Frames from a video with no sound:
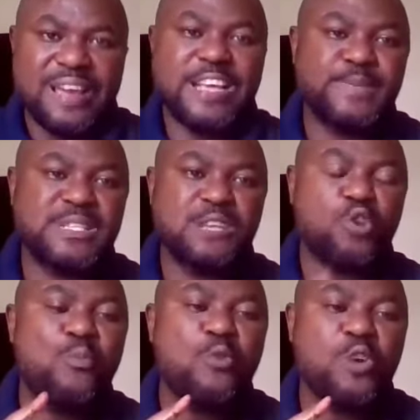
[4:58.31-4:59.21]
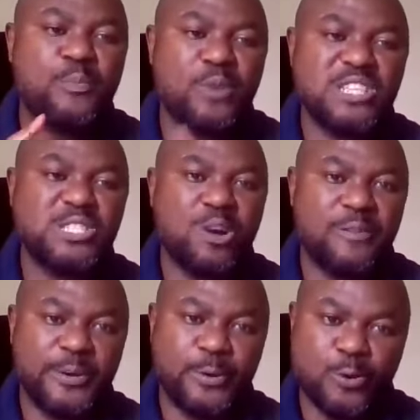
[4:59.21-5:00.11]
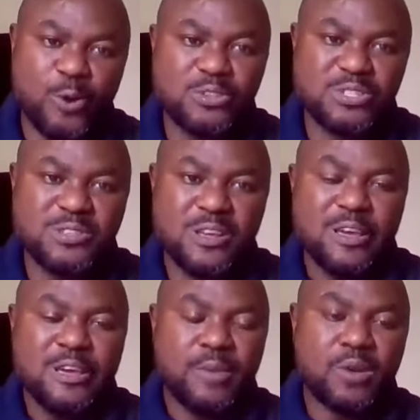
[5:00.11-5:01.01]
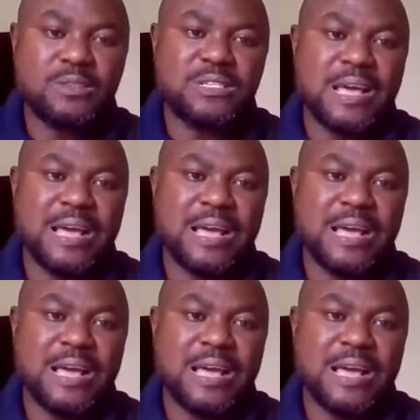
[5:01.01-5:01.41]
they're expected to uphold the policy of the donors. Because